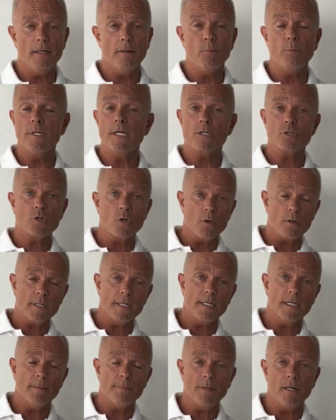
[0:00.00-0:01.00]
we are
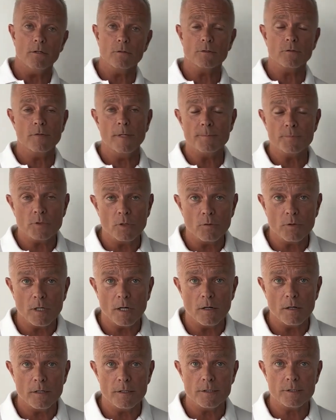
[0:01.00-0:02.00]
talking about crypto
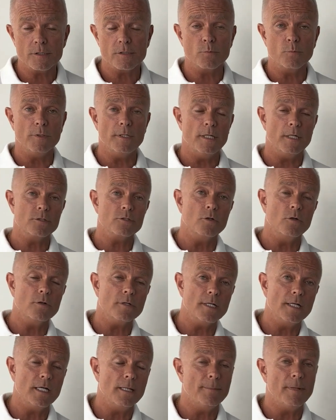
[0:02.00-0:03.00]
cards, we are
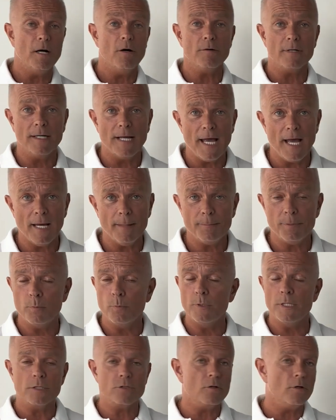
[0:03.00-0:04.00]
talking about an app,
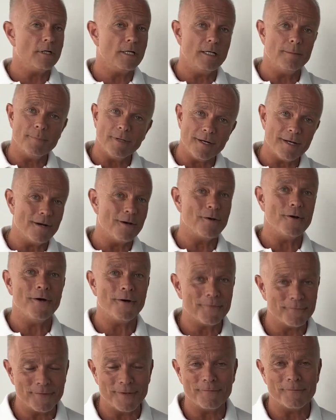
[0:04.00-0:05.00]
we are talking about a lot
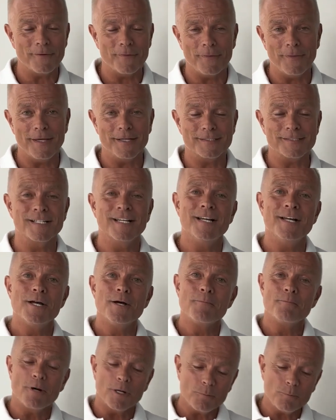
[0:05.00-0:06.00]
of different things,
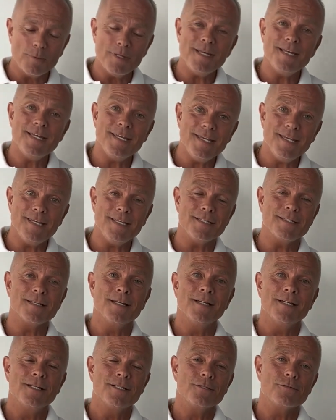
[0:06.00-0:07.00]
but we need
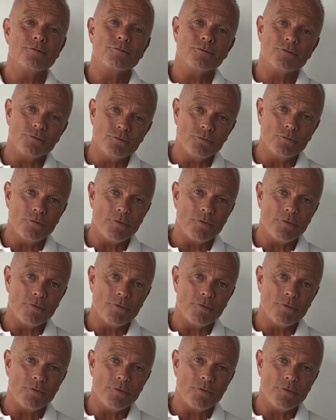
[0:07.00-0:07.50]
to do